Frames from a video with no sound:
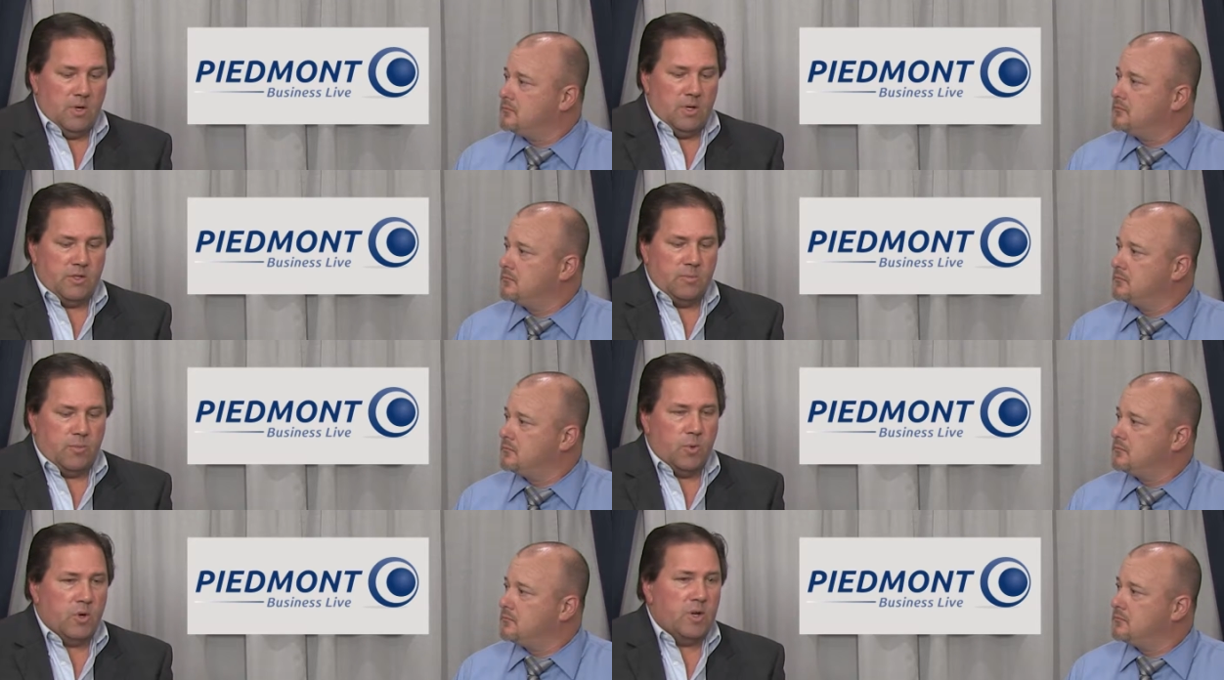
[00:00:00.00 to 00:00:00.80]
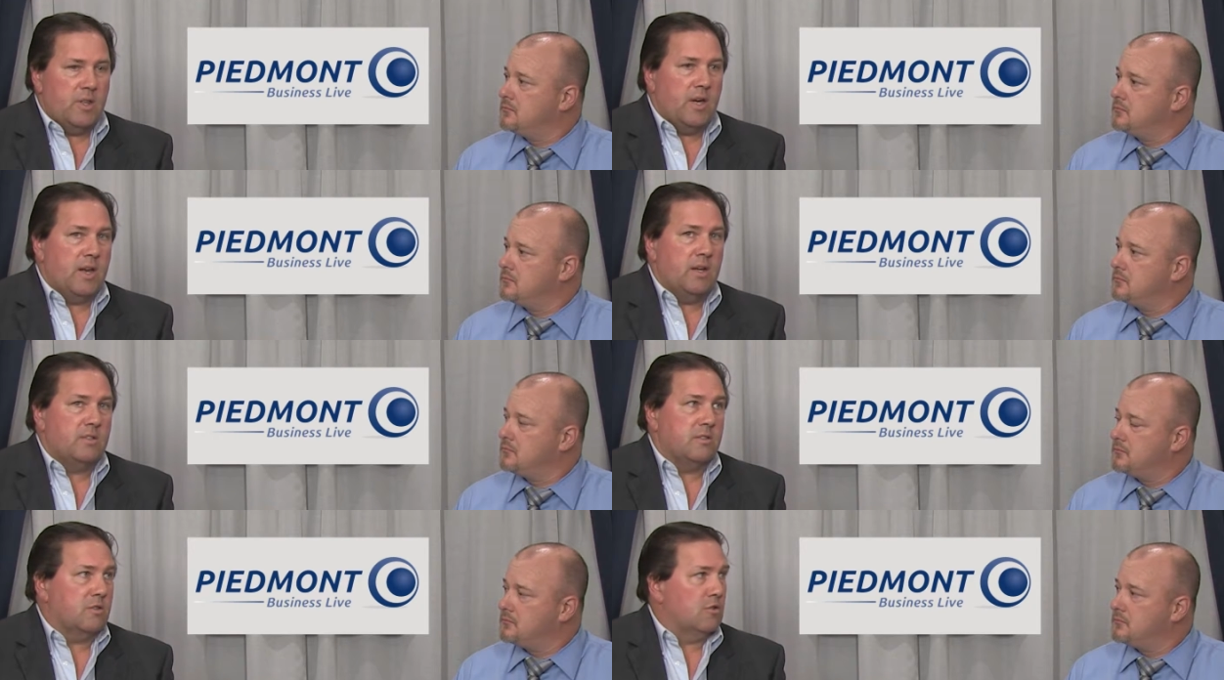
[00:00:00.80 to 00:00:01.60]
Speaker 1: It's important that
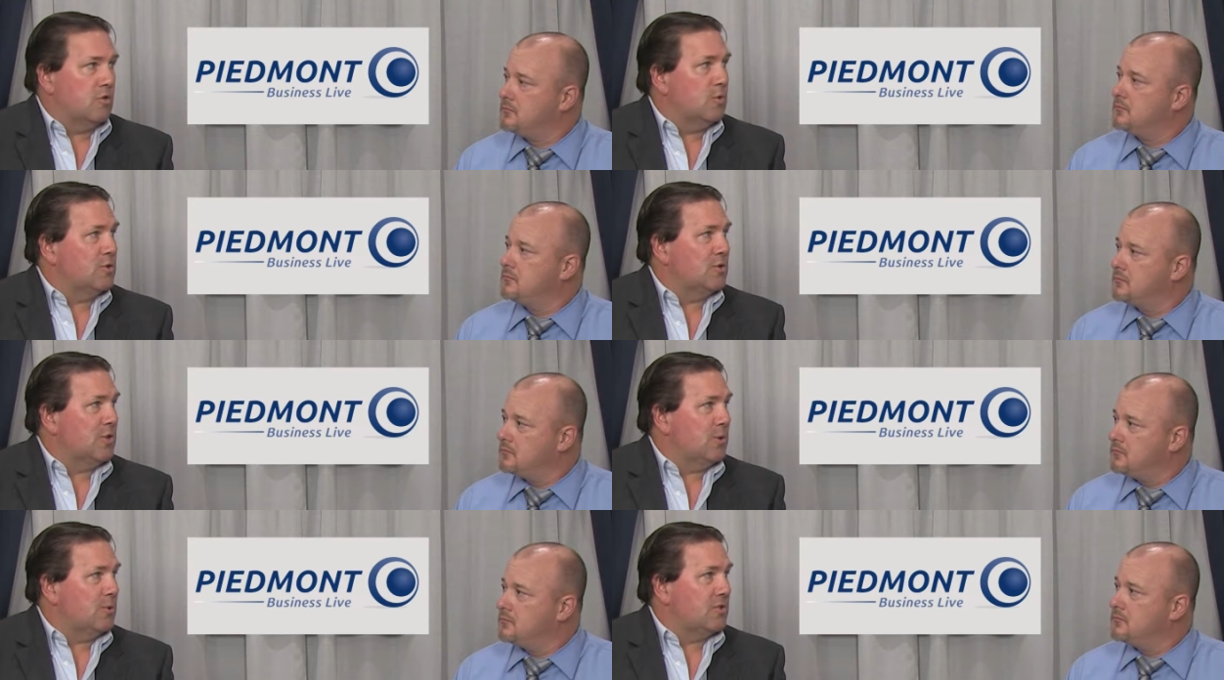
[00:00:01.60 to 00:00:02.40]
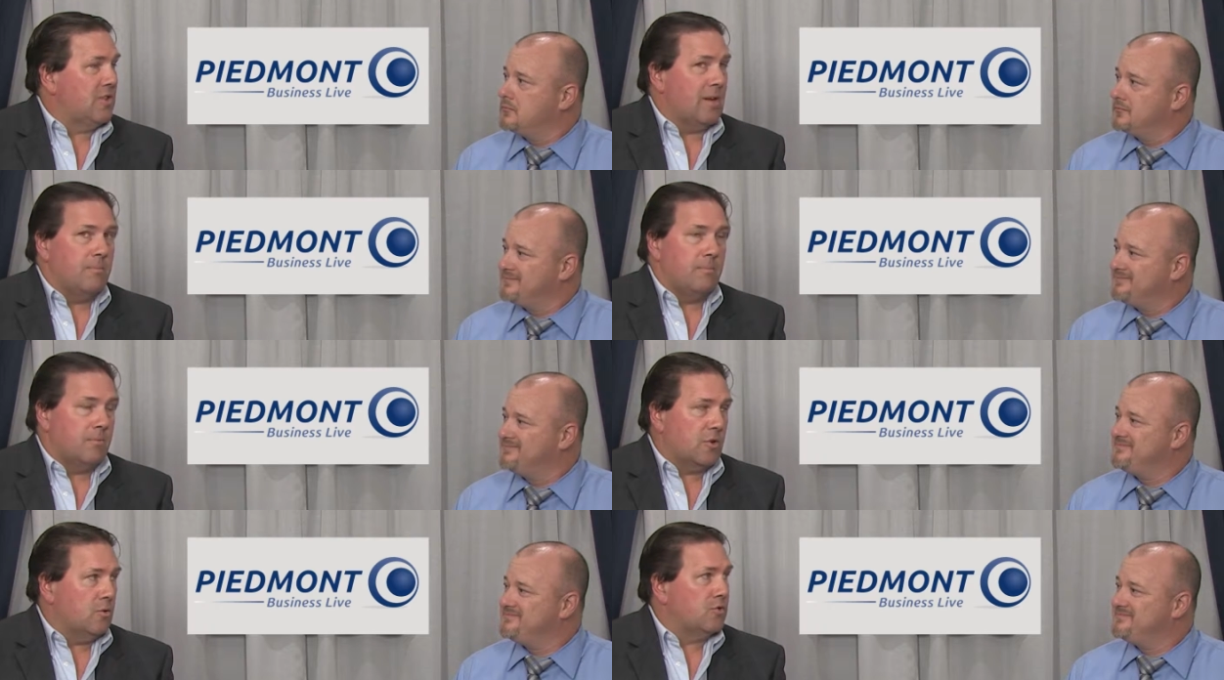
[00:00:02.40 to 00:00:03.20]
as the congruence coach, that
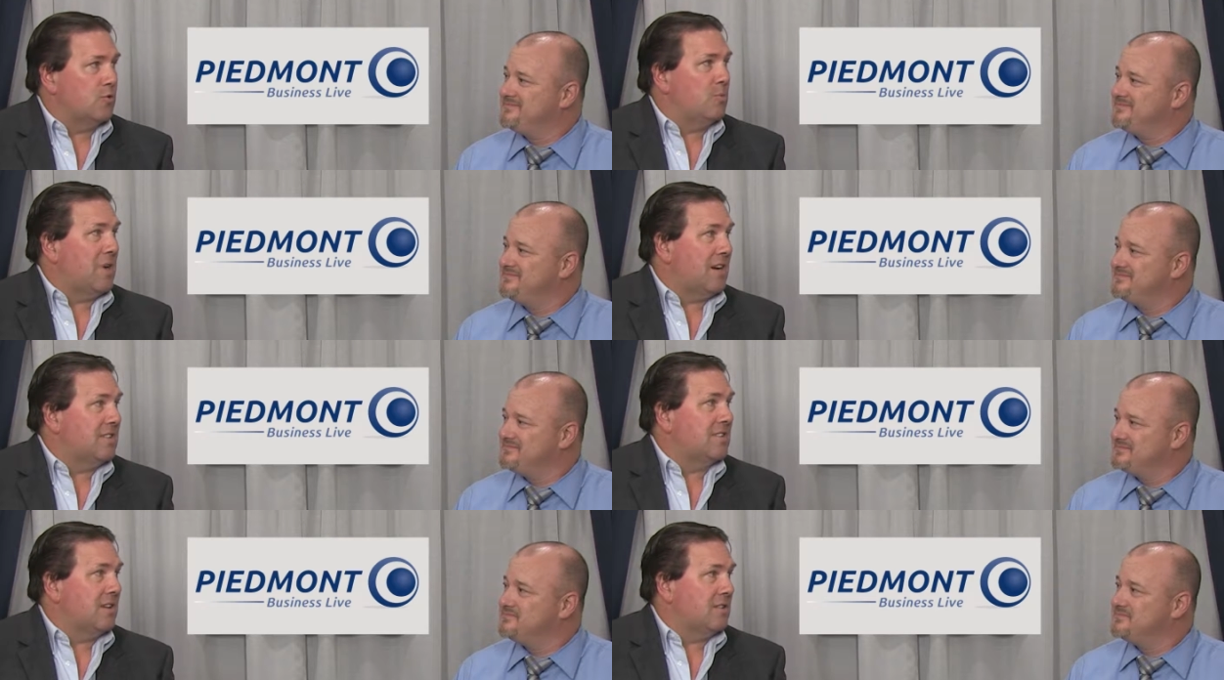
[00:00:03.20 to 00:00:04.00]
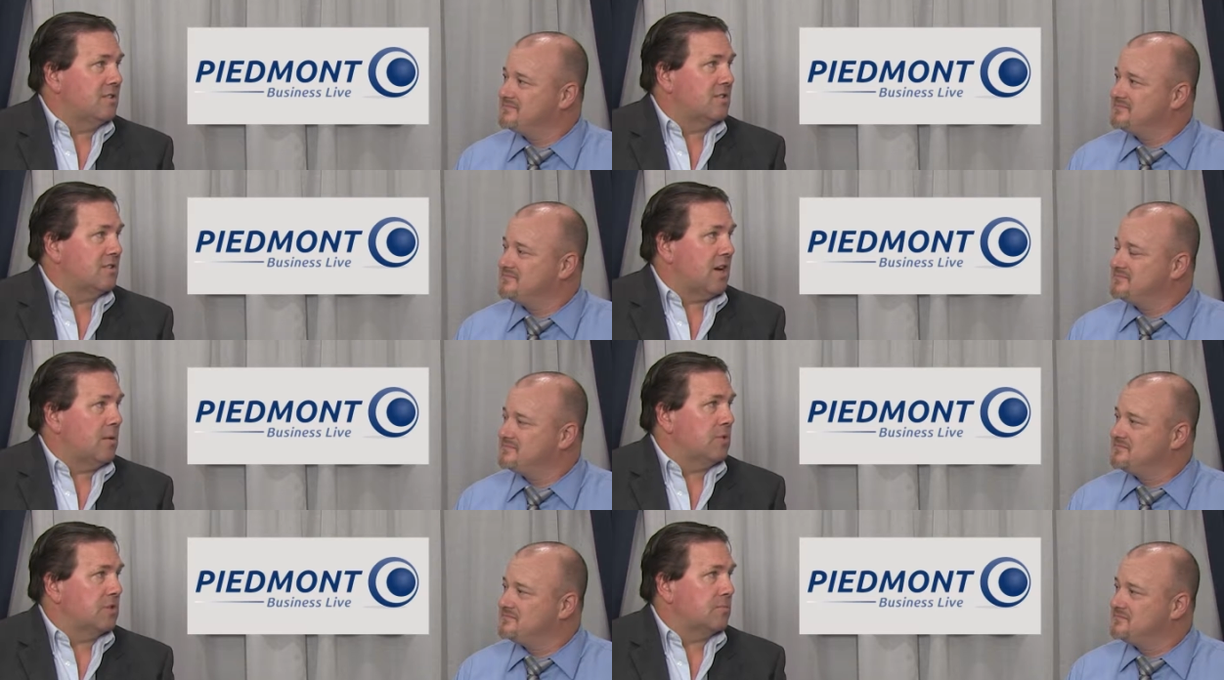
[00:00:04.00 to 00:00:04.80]
cultural mindset is
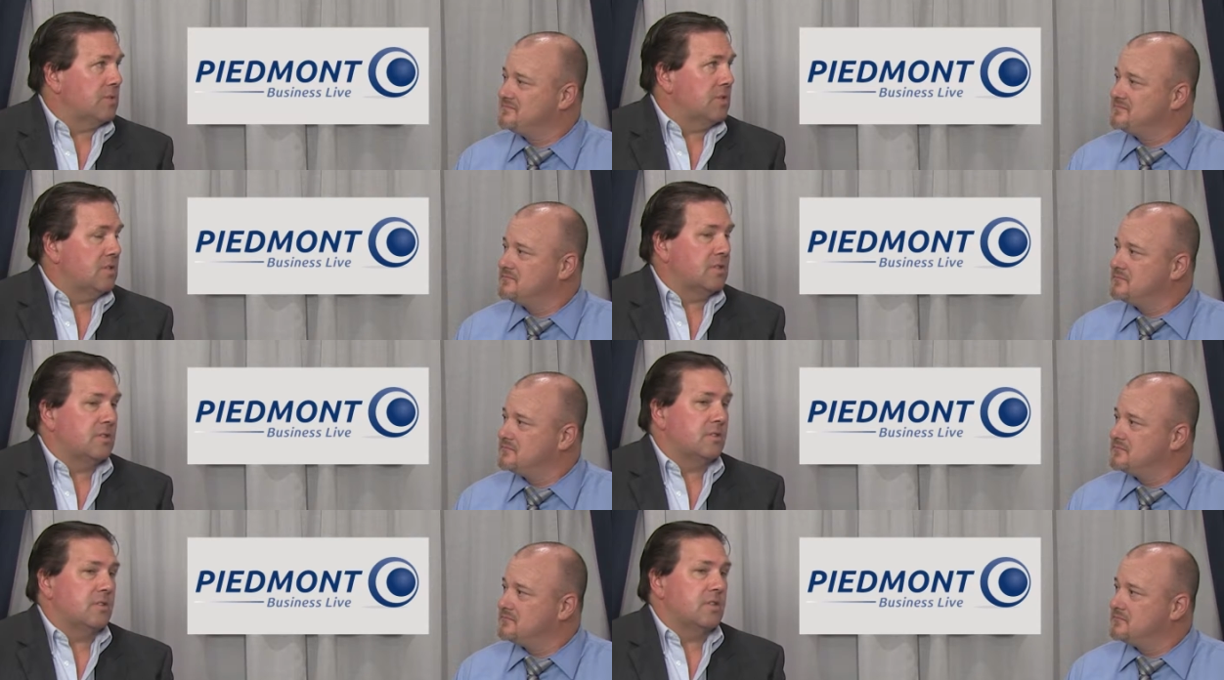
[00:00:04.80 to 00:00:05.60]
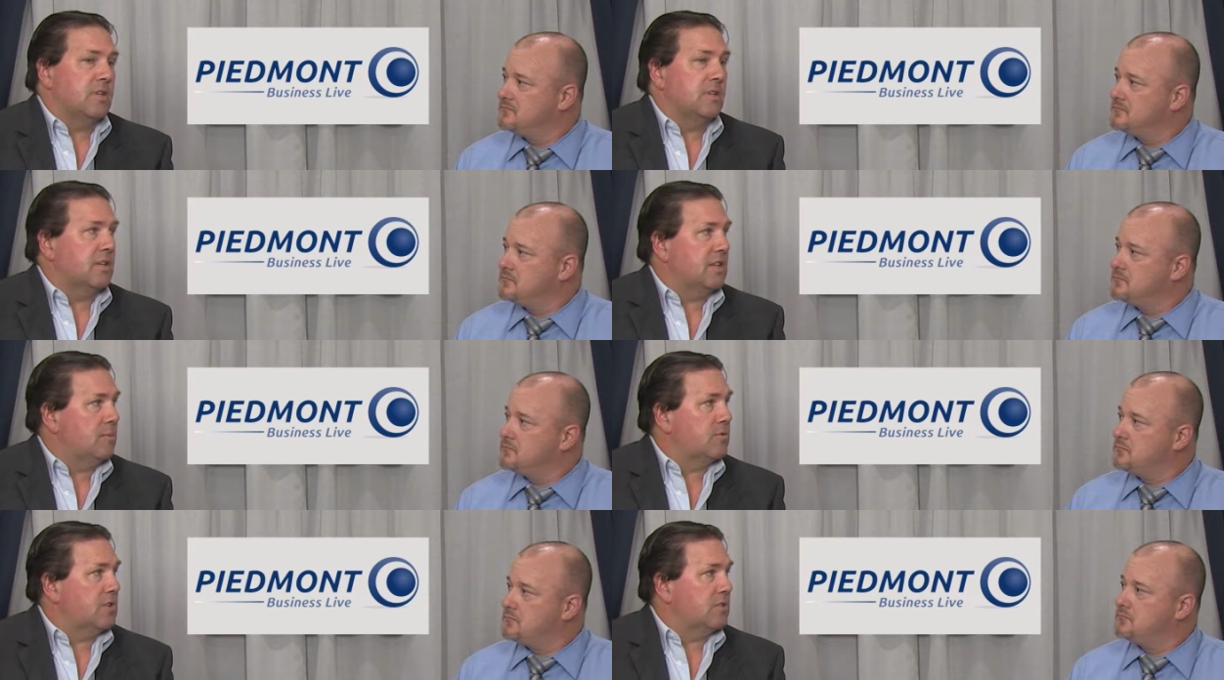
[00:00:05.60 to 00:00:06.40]
established, because it's the thing that
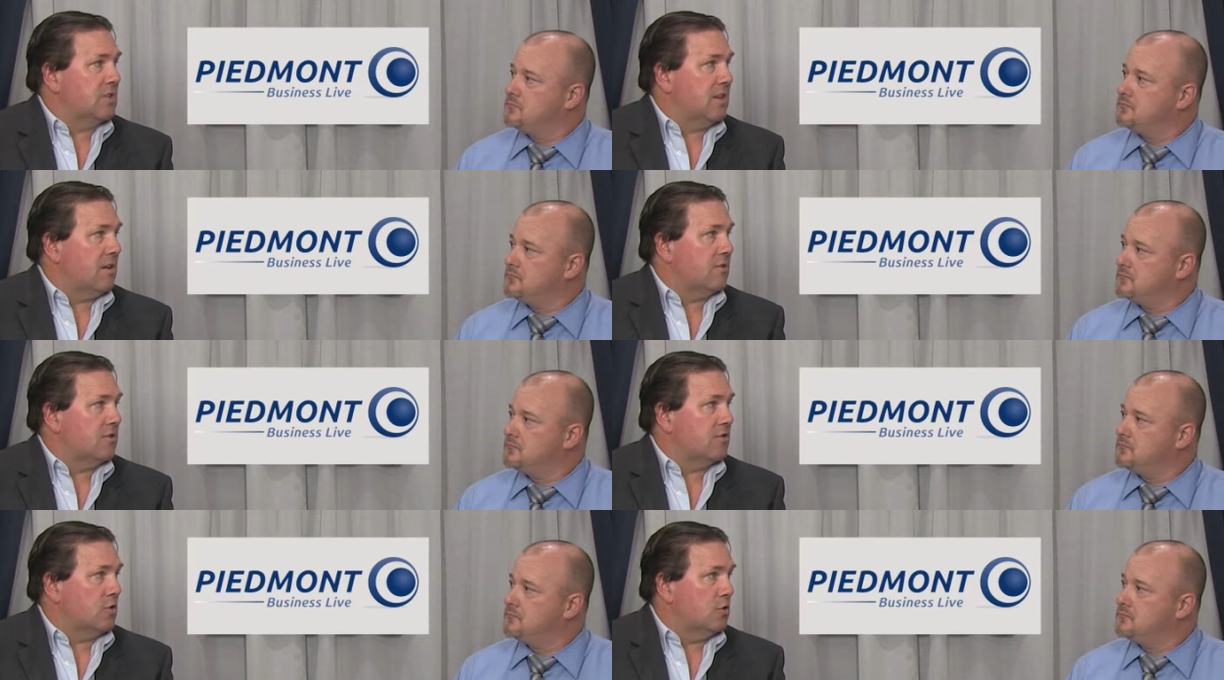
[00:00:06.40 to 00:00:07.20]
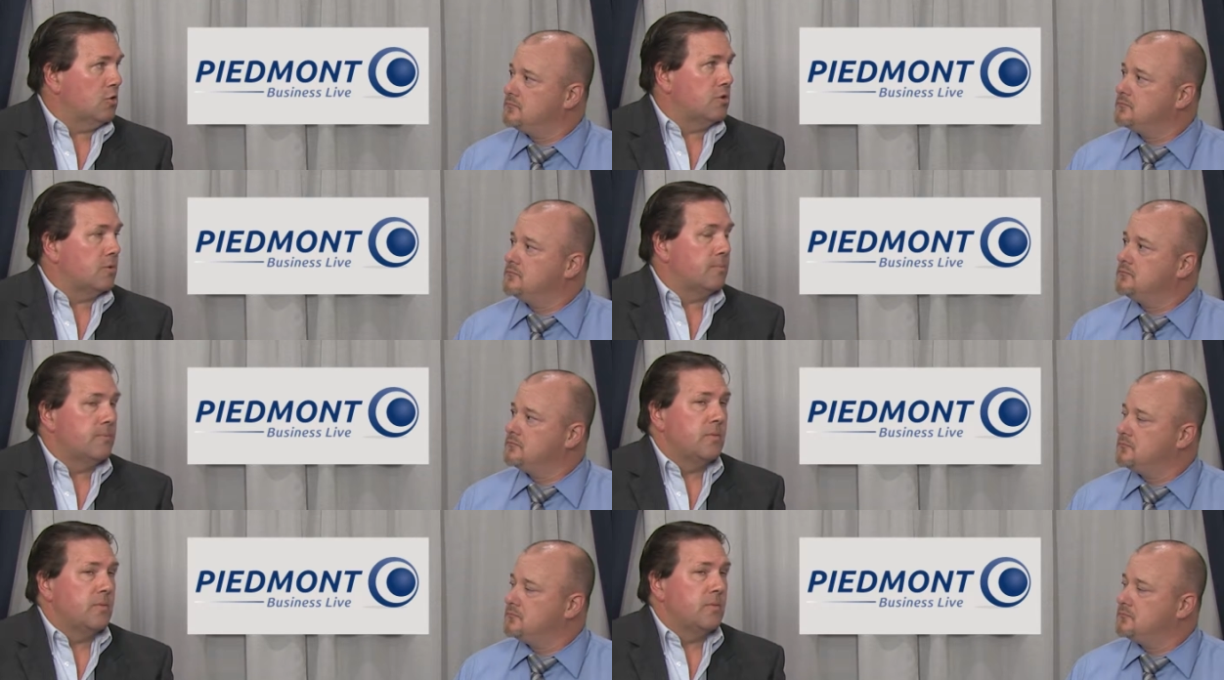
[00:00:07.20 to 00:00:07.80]
keeps us together. It's the glue.